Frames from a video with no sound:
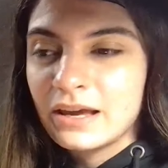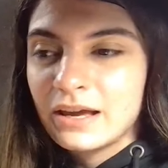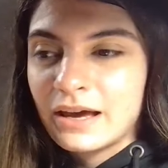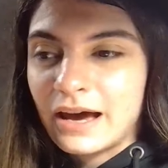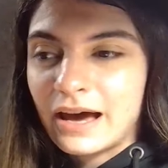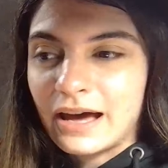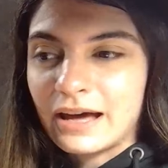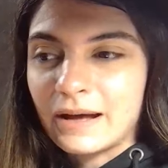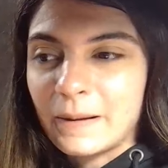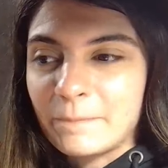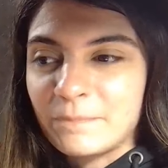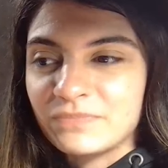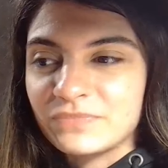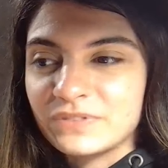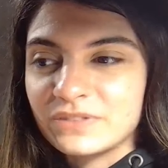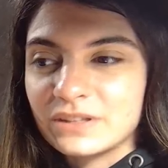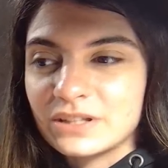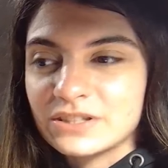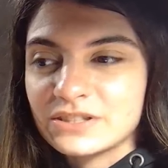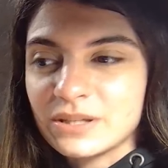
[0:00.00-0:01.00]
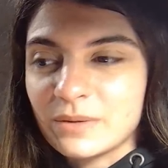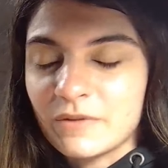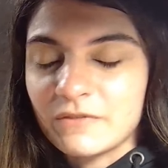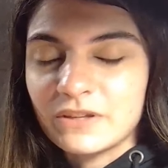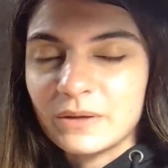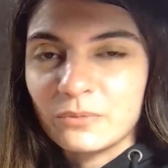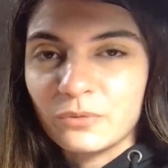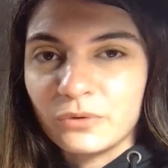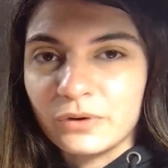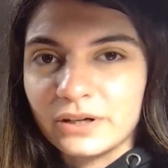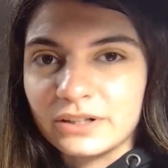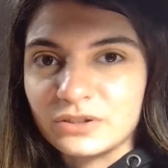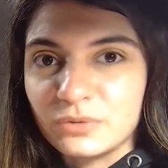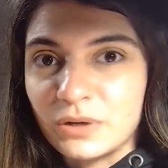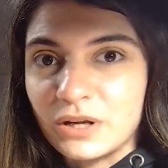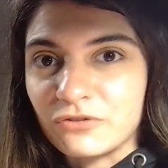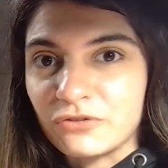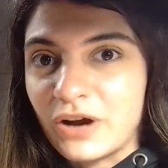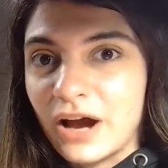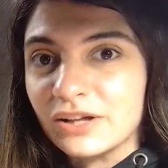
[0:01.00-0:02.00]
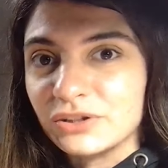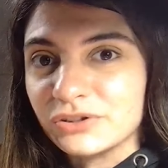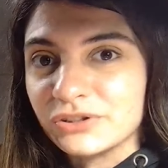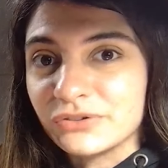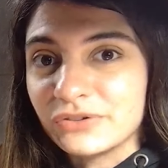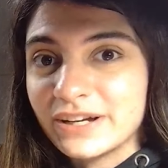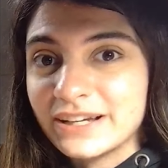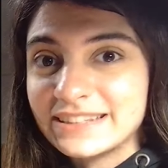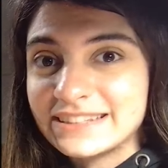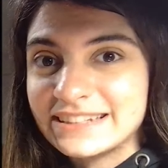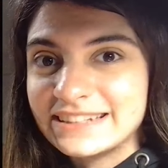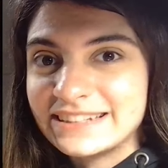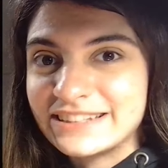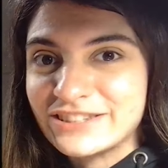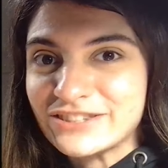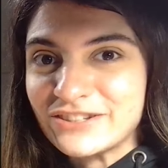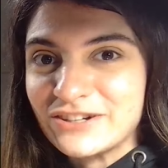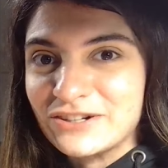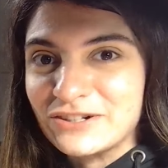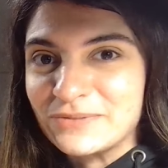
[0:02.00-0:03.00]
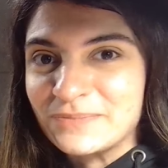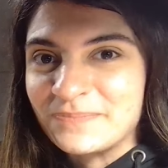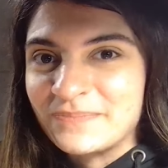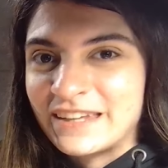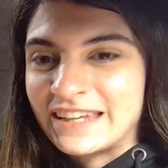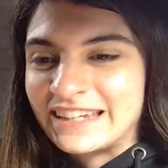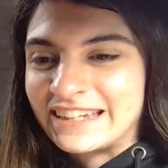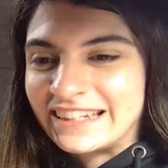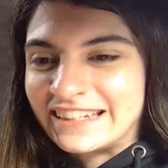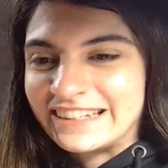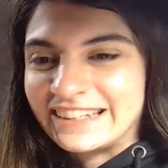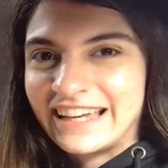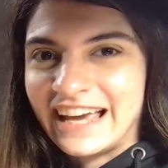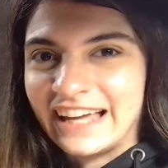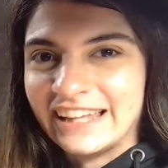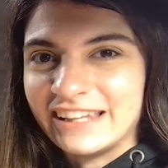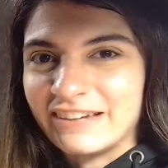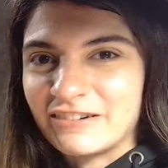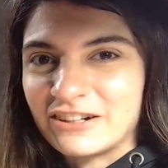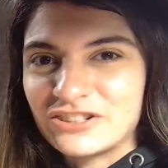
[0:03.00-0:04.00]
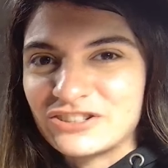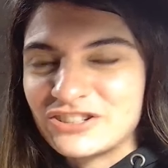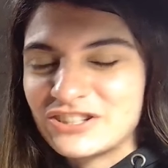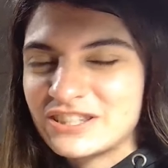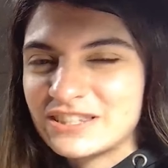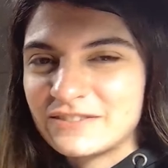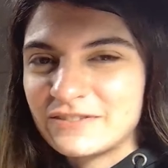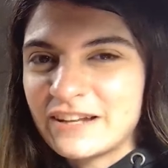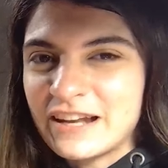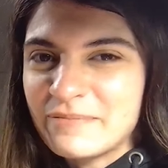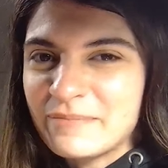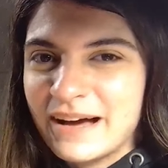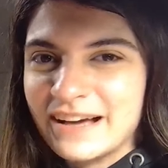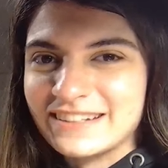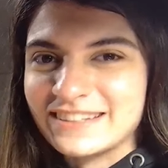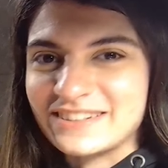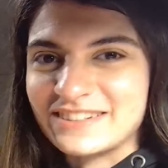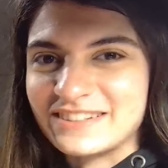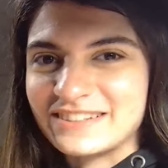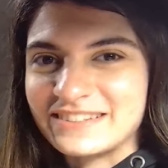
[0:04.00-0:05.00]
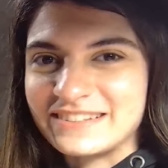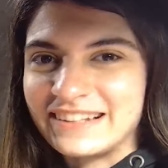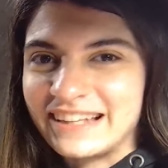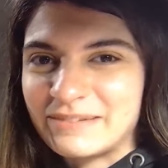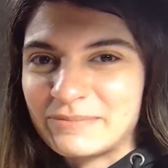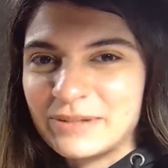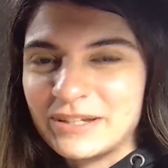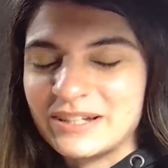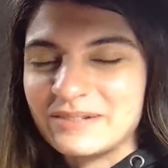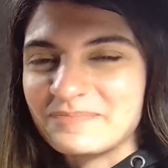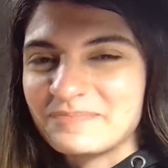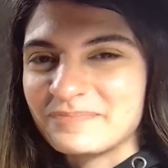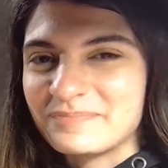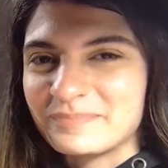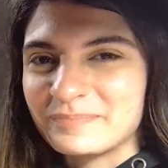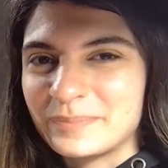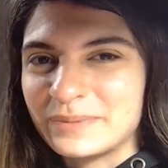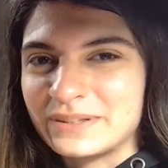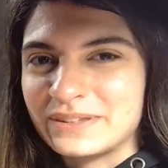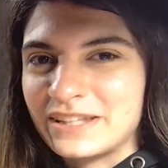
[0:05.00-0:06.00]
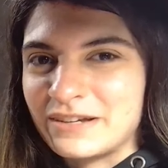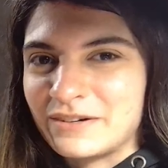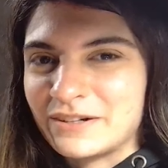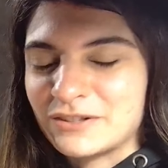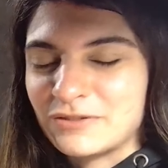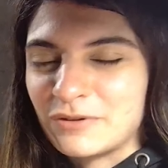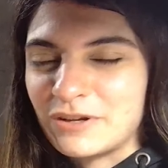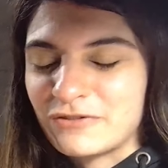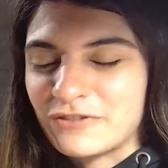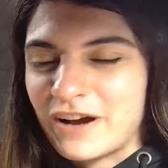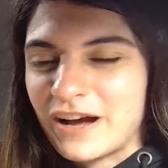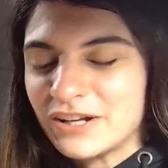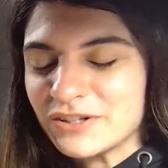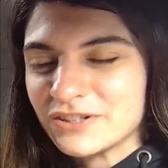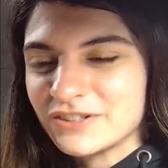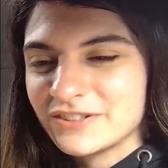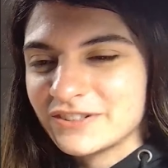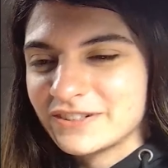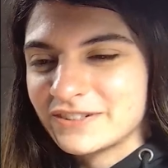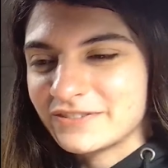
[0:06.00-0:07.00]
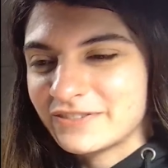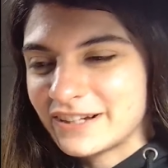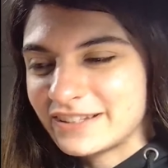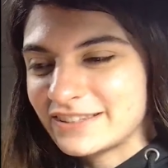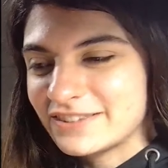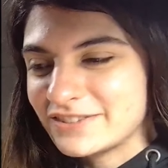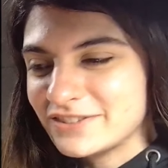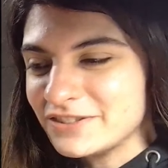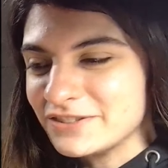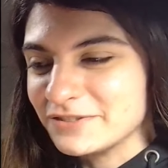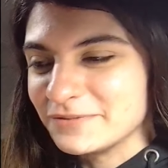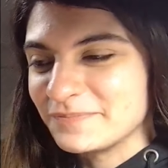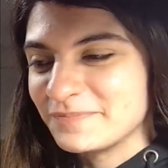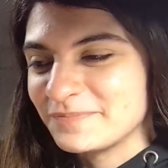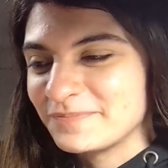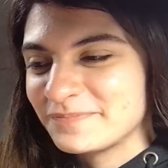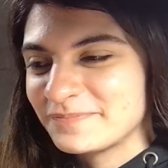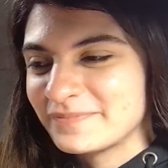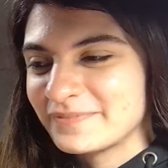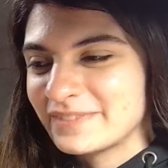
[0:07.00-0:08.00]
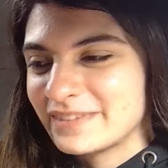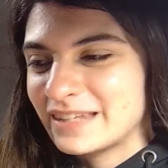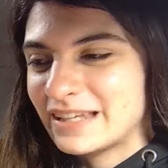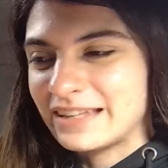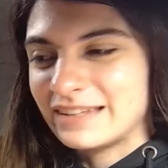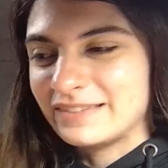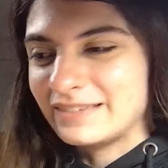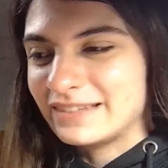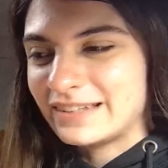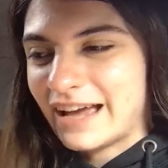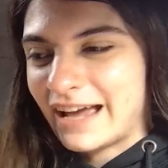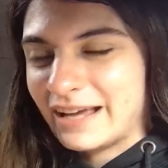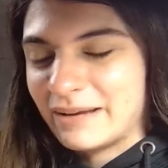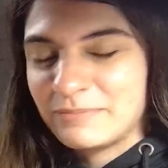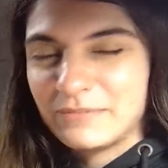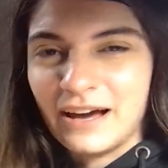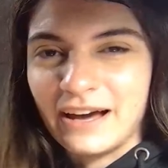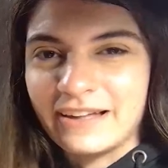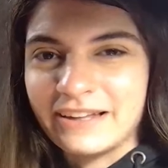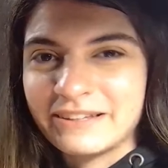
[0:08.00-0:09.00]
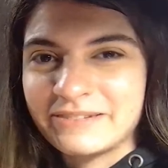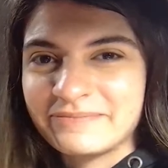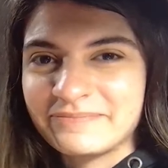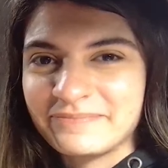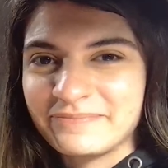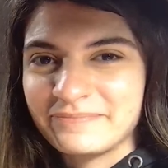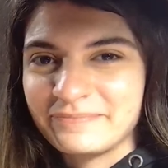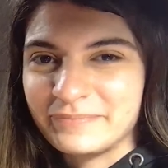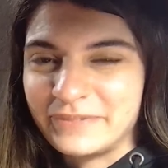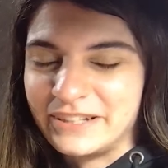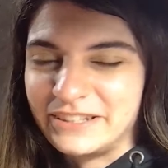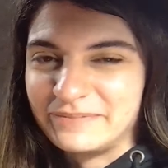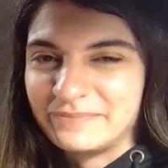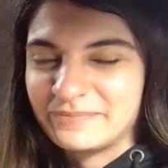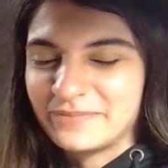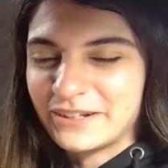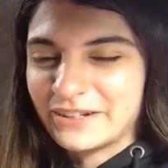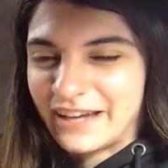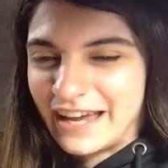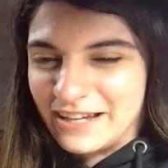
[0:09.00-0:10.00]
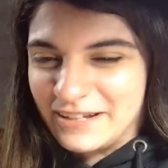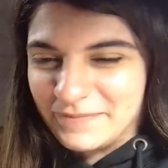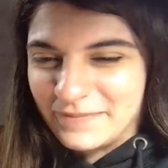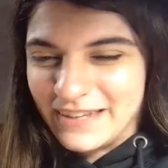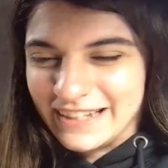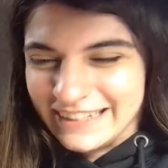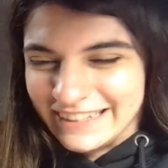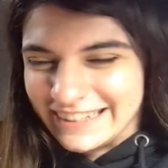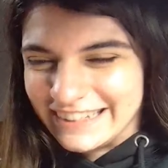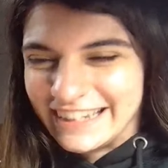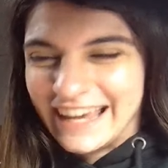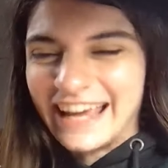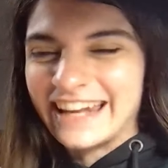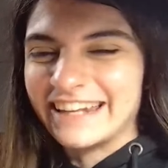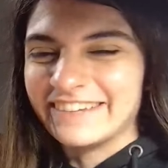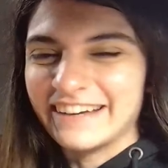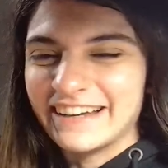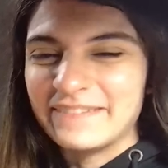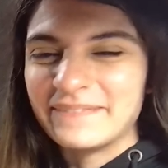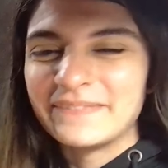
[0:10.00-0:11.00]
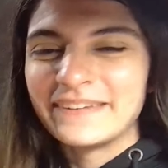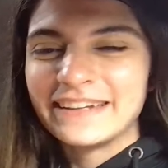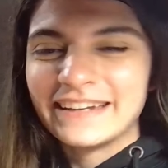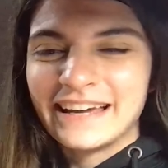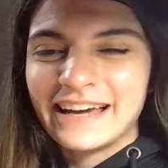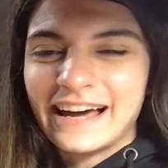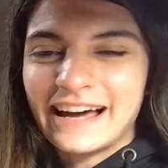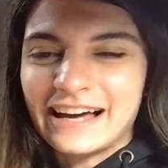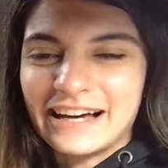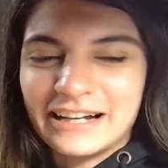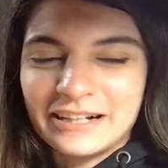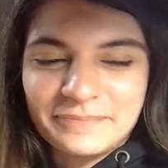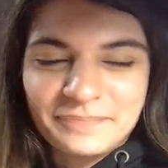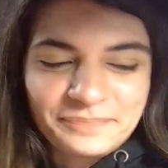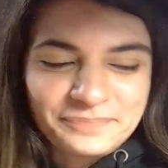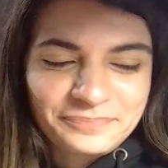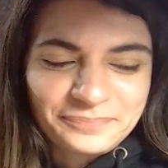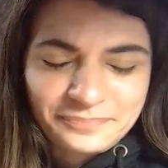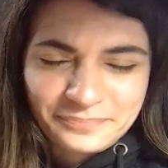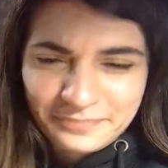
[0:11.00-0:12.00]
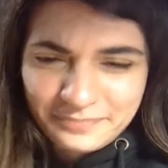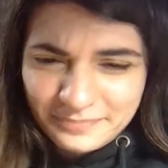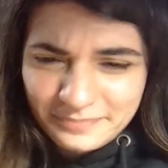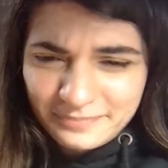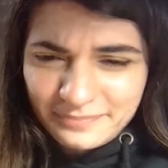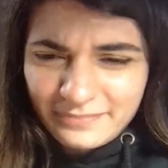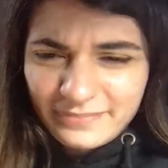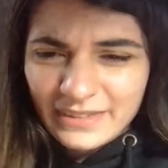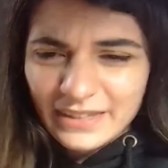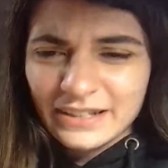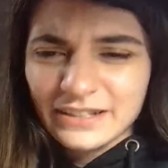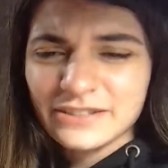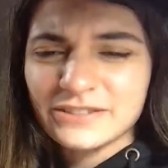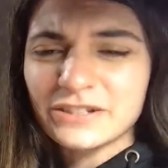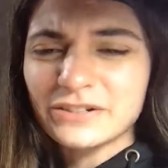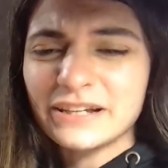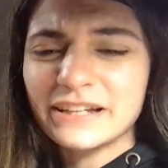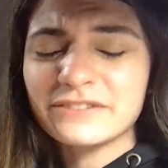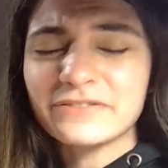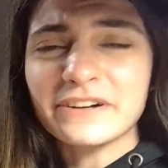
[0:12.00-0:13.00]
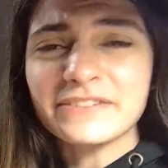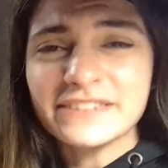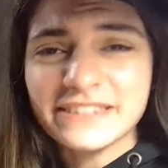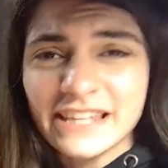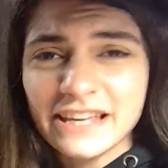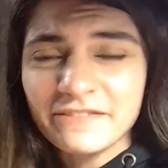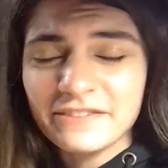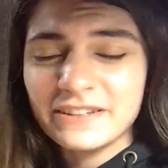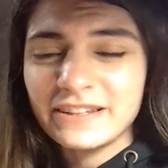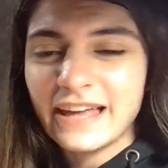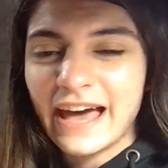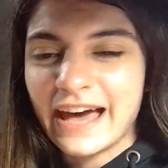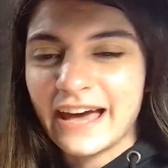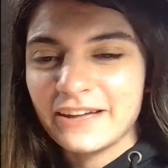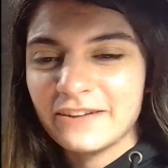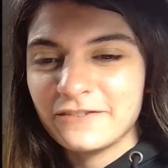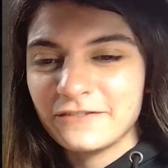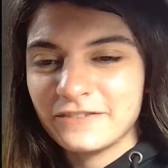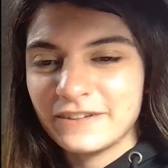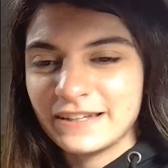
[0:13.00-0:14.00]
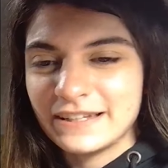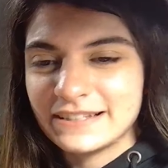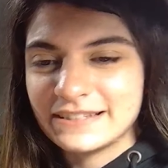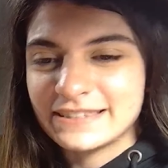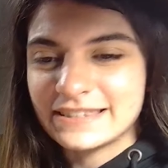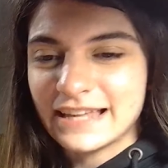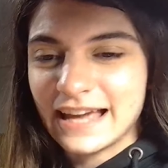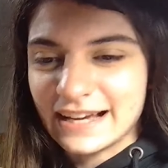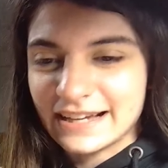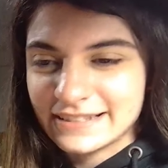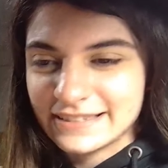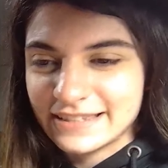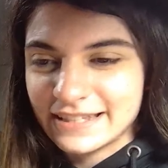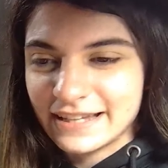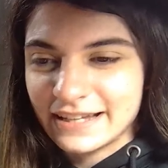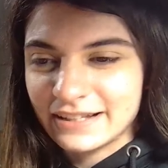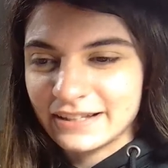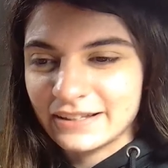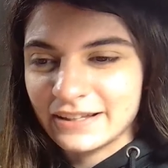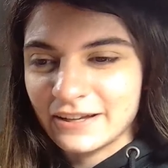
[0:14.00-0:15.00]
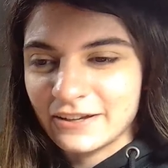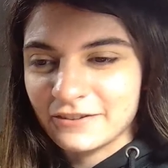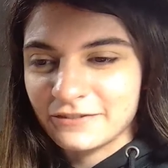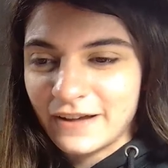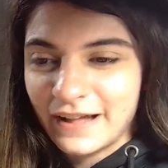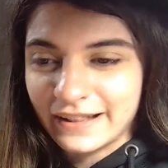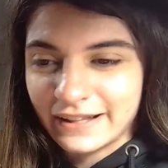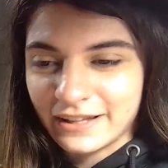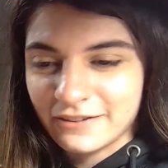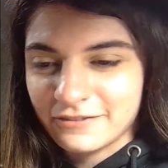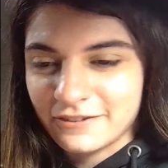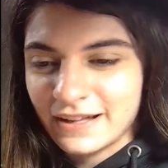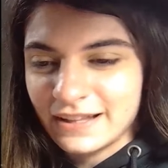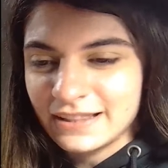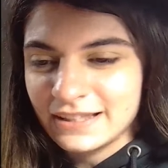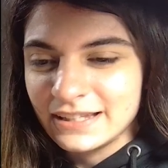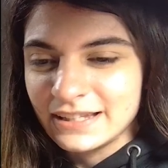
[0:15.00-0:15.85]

Some of them were 2400 rated, so yeah, they were just FIDE masters like me, but they were 2400 rated too, and I am not. But okay, anyway, so in round 7, I faced Axel Falkefal